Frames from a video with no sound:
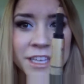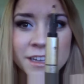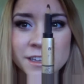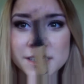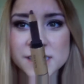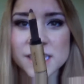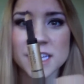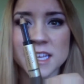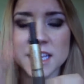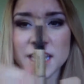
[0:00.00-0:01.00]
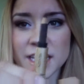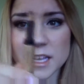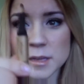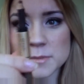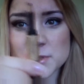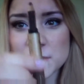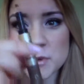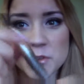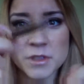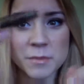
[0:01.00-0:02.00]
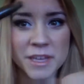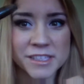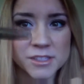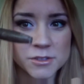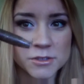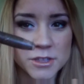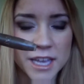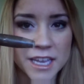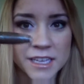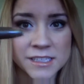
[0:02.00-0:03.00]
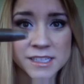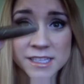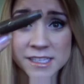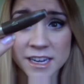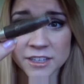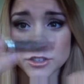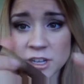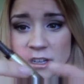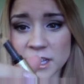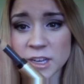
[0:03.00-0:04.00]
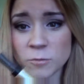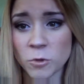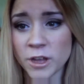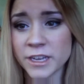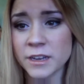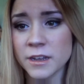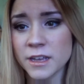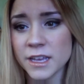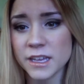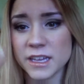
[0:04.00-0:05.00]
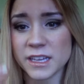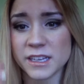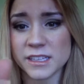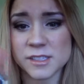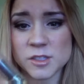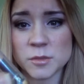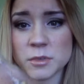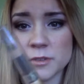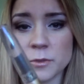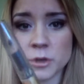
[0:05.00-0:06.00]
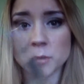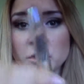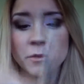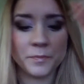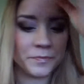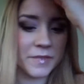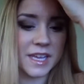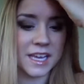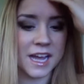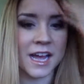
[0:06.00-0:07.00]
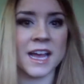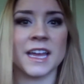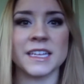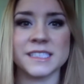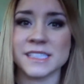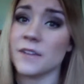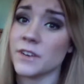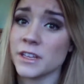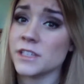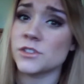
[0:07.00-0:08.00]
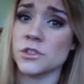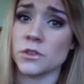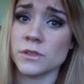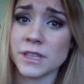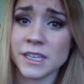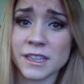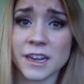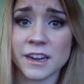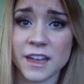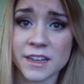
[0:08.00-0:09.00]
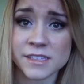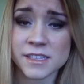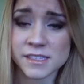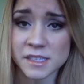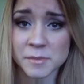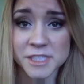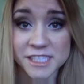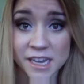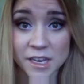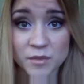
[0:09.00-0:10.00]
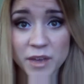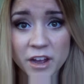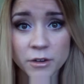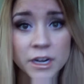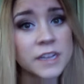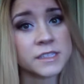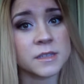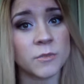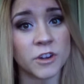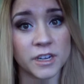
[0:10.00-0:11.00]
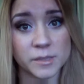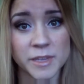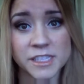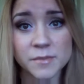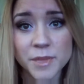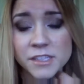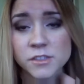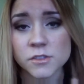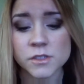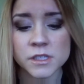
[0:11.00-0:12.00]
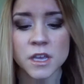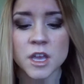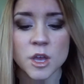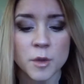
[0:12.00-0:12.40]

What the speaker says: it because it comes with both the pencil and the setting gel in one, and it's super affordable. I definitely don't think that it has the same staying power as the more expensive pencils,